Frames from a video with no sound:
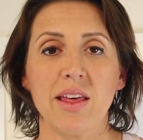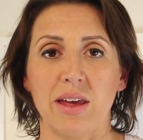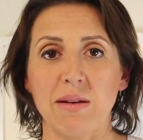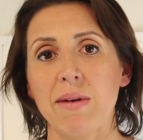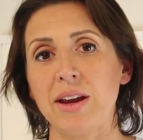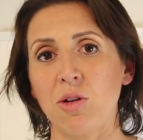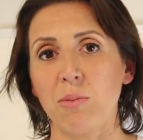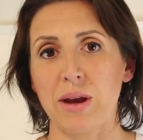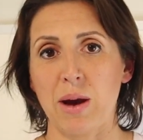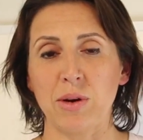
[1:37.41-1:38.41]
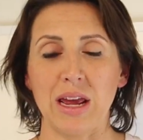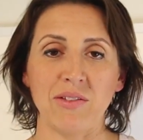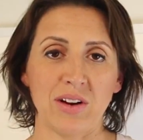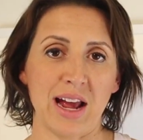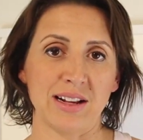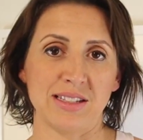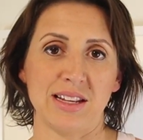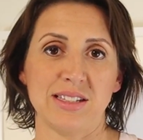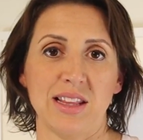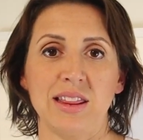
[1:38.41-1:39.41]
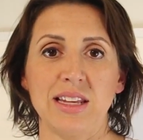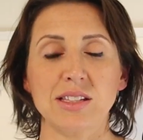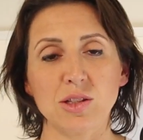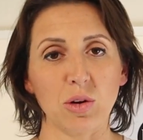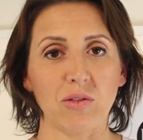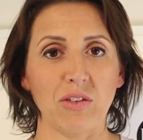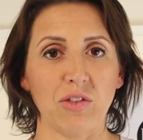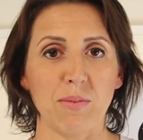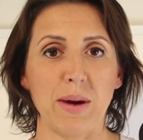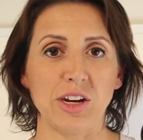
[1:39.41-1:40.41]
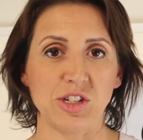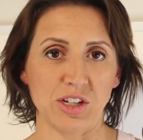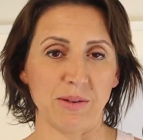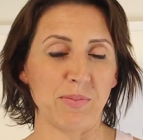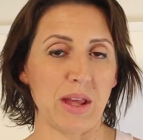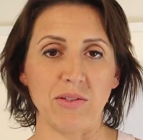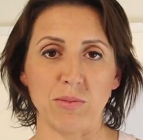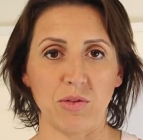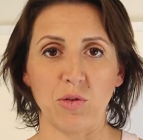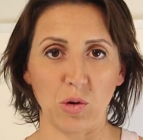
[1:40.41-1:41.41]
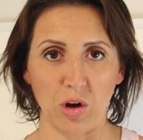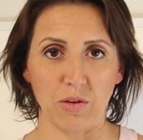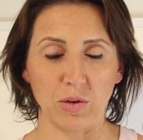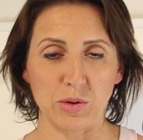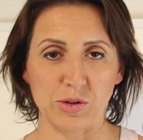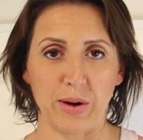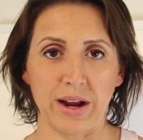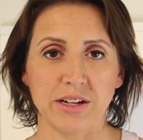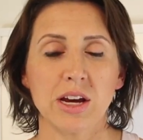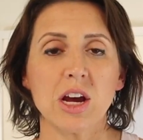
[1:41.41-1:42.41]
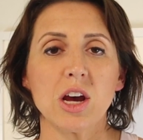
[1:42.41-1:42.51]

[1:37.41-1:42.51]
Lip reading: They may not be able to even access this sort of information even before COVID was around.